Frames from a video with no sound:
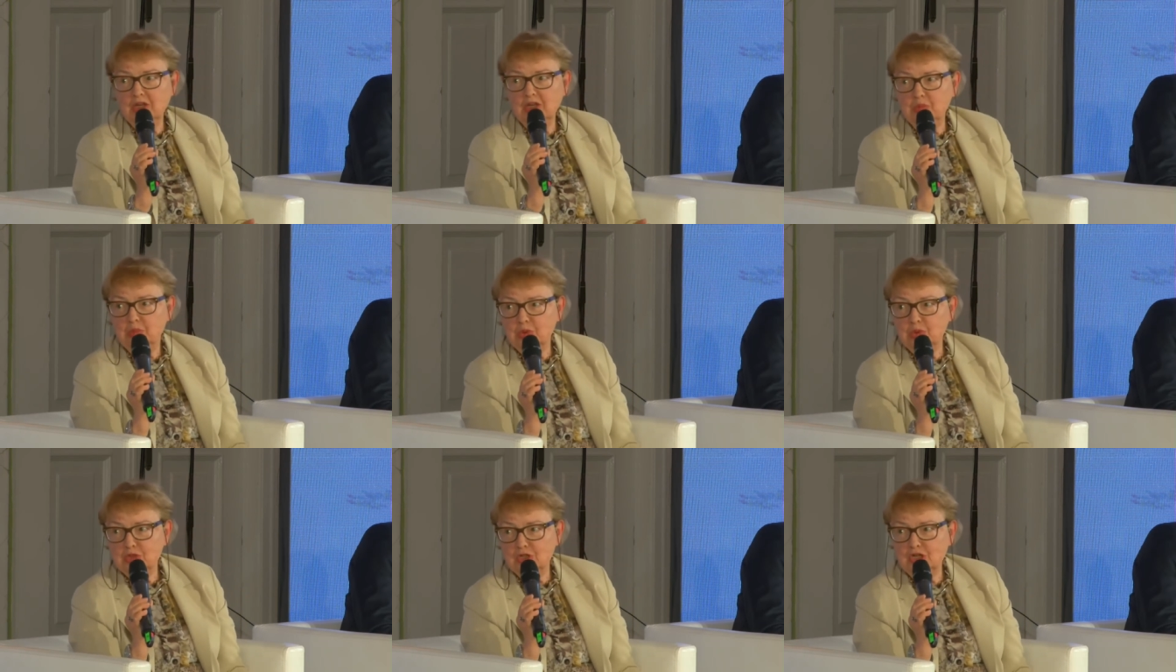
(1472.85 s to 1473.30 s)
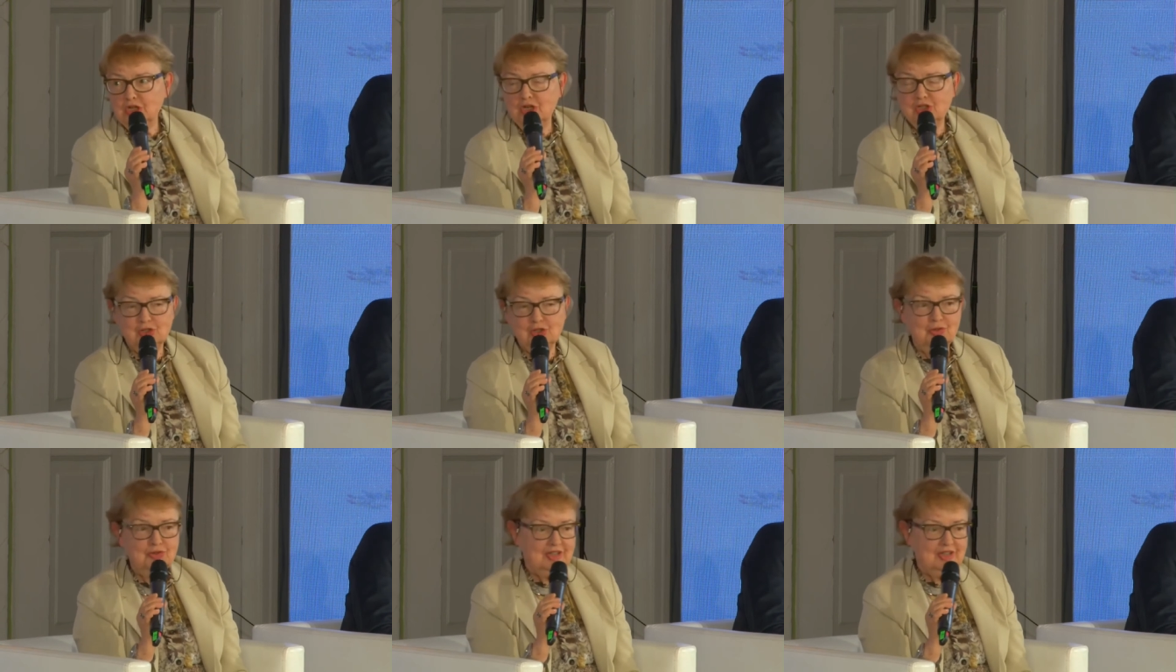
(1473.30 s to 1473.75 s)

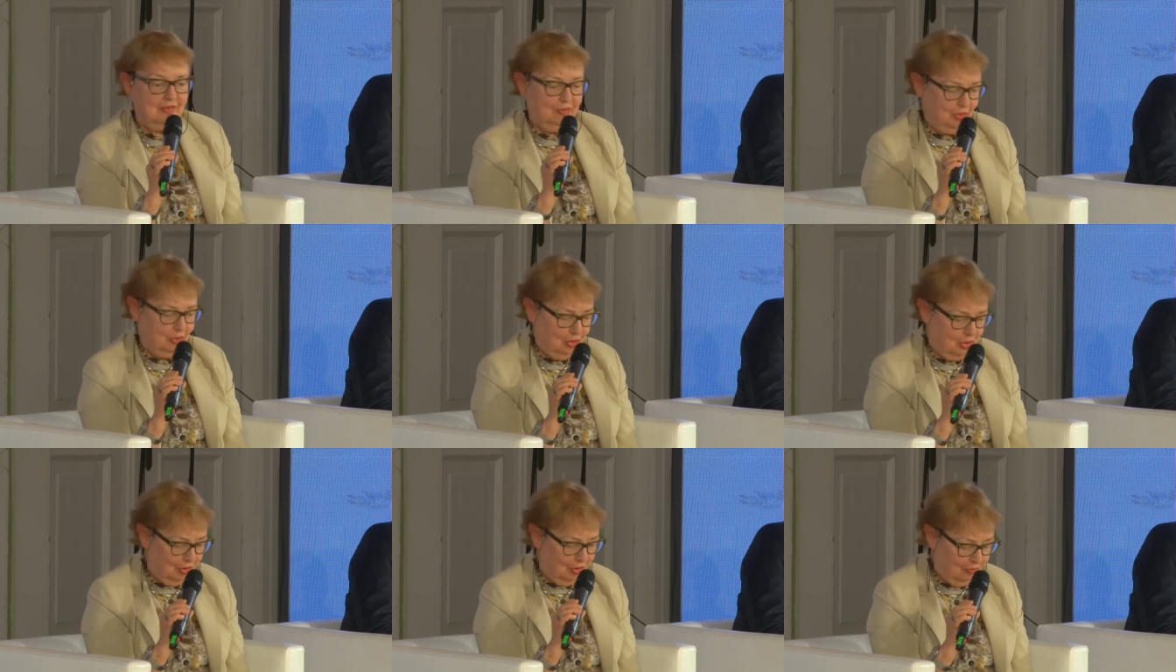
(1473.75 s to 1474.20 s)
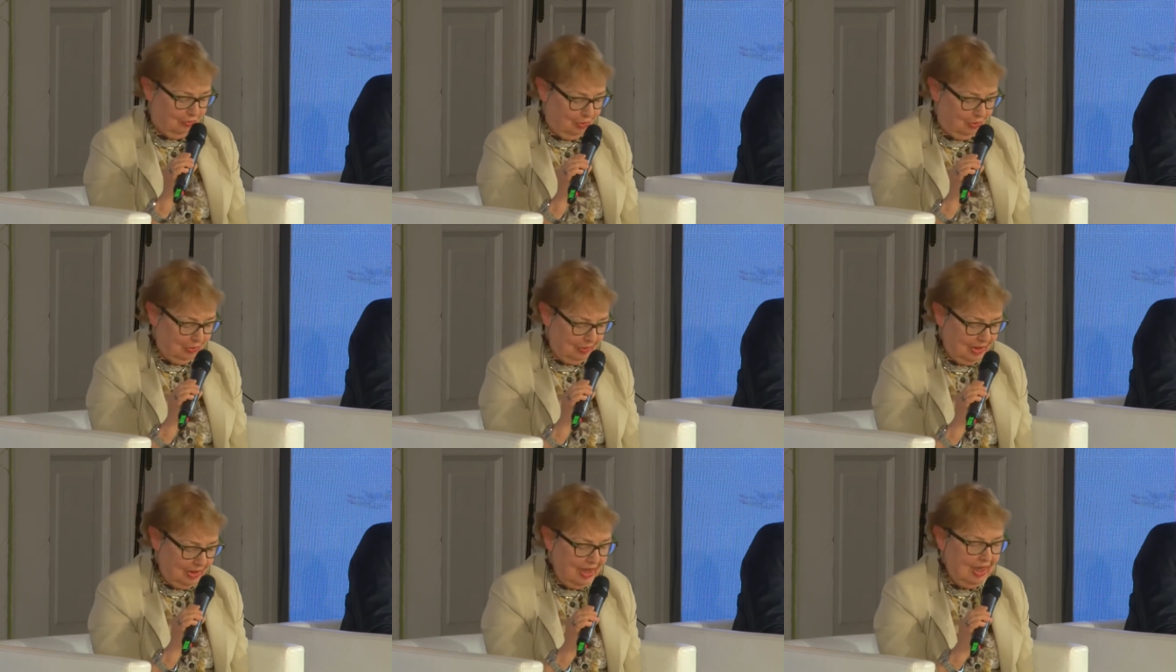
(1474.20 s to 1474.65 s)
in
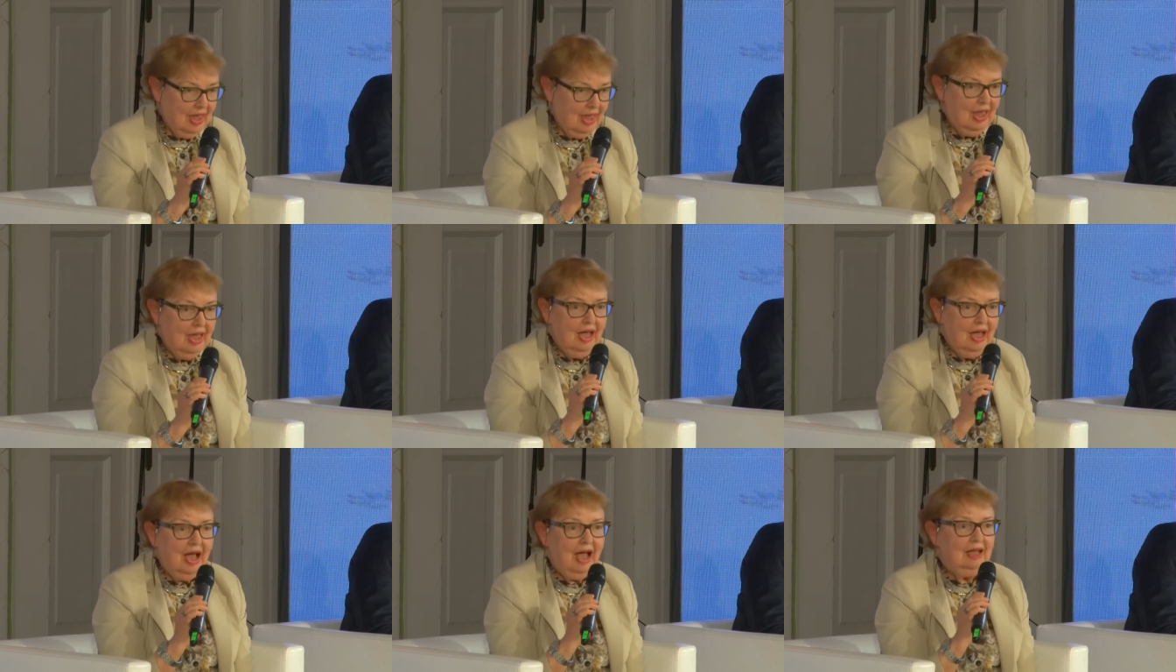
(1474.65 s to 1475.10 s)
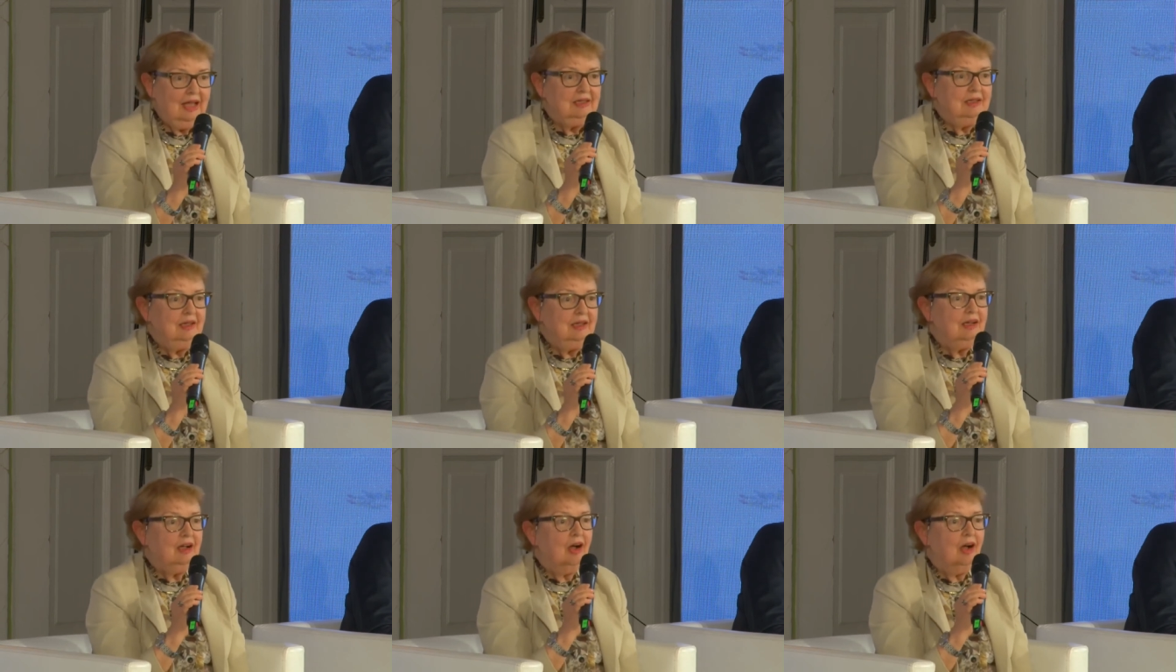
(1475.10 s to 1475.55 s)
academically nor
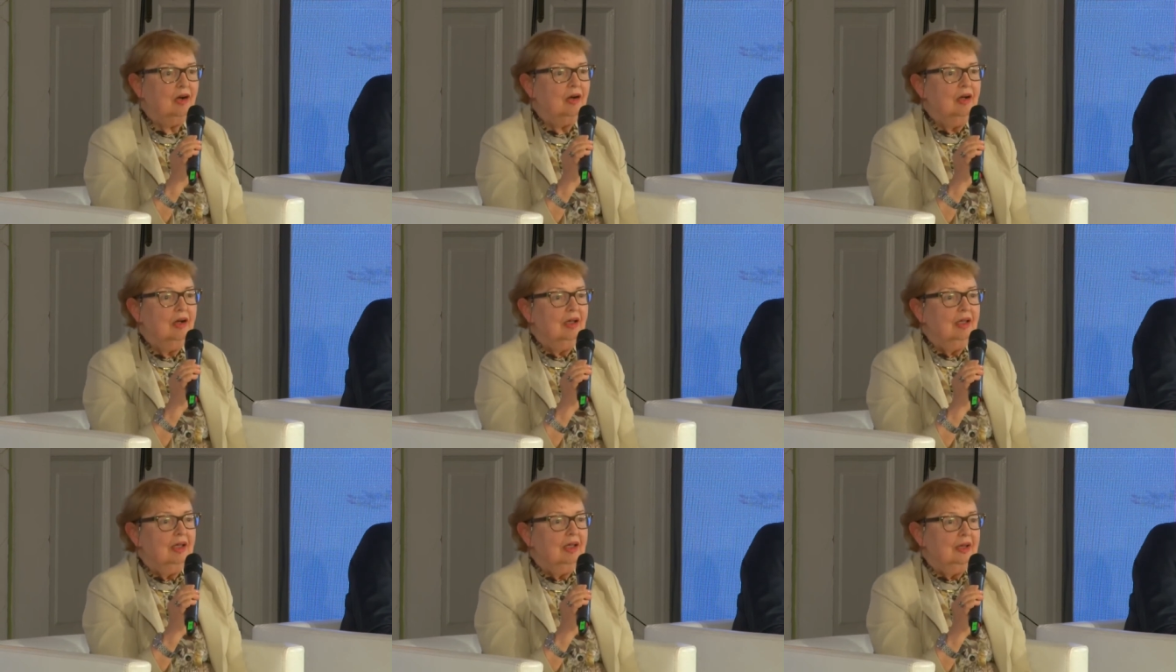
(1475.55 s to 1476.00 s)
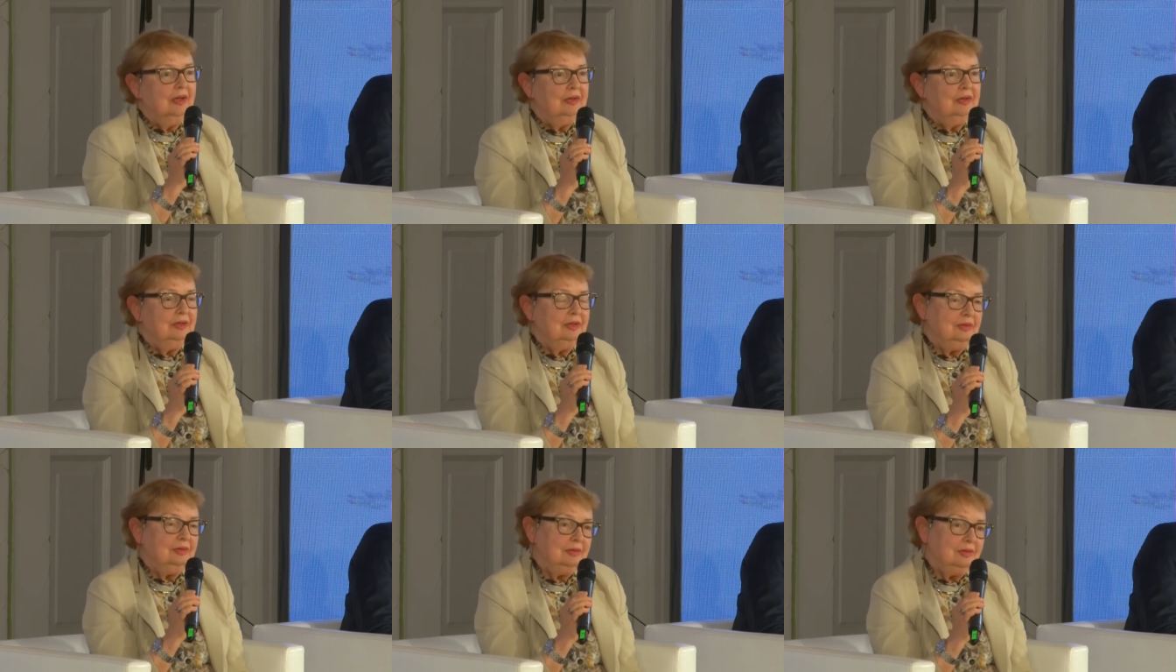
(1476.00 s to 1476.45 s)
professionally,
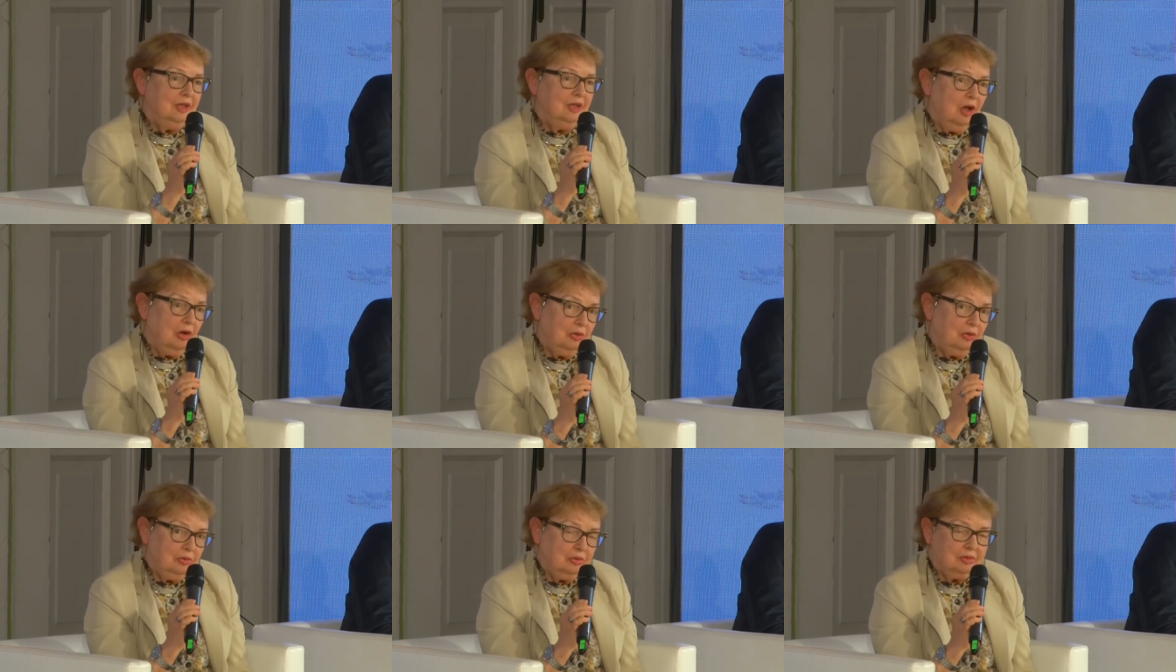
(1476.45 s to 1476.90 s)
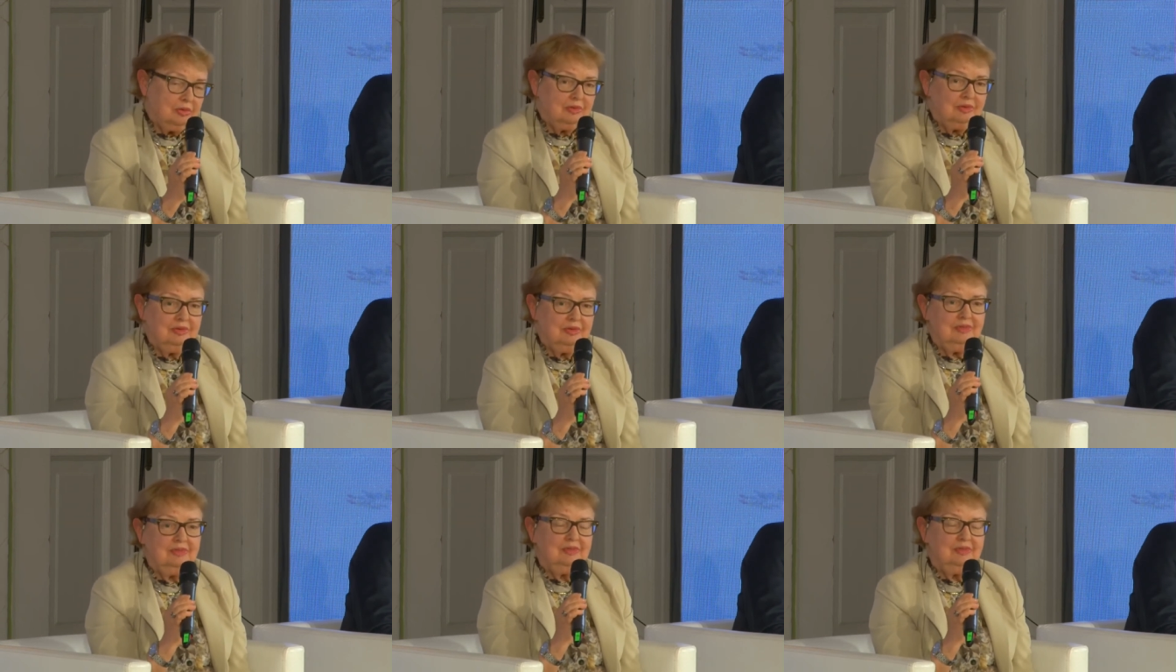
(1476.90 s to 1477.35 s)
but
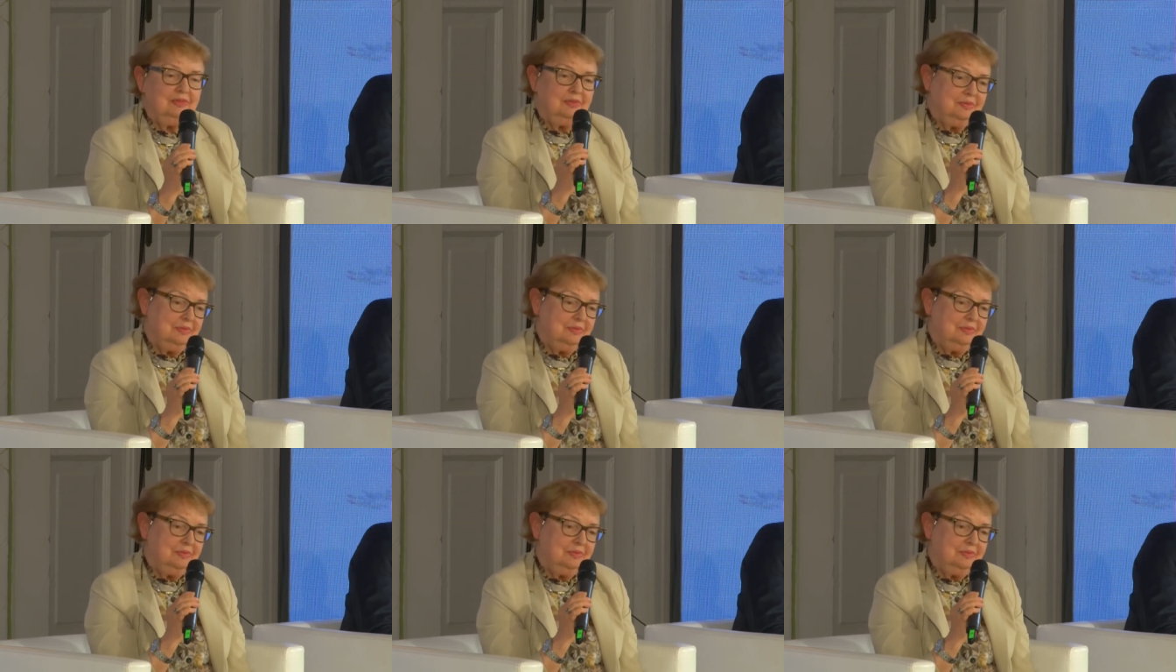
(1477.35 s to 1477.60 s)
only